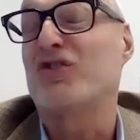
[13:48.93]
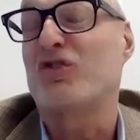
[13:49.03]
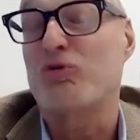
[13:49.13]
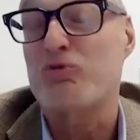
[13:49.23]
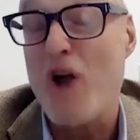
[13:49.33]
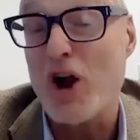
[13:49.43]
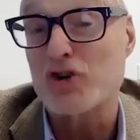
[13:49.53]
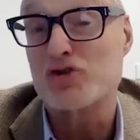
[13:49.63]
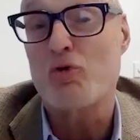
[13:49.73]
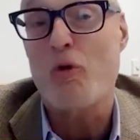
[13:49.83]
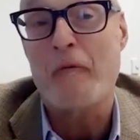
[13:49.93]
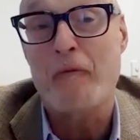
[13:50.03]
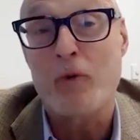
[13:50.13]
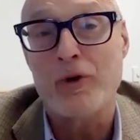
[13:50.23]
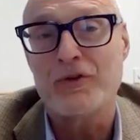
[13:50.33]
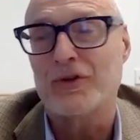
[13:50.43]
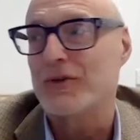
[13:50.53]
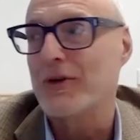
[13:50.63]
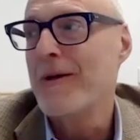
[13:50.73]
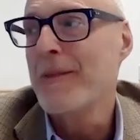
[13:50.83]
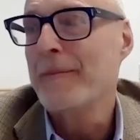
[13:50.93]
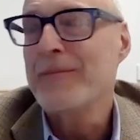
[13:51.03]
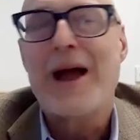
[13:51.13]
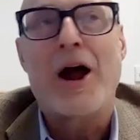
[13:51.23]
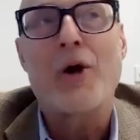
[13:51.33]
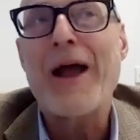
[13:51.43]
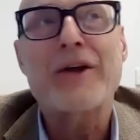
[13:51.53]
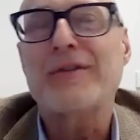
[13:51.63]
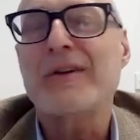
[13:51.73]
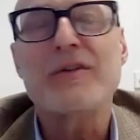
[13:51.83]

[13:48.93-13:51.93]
structural forces are actually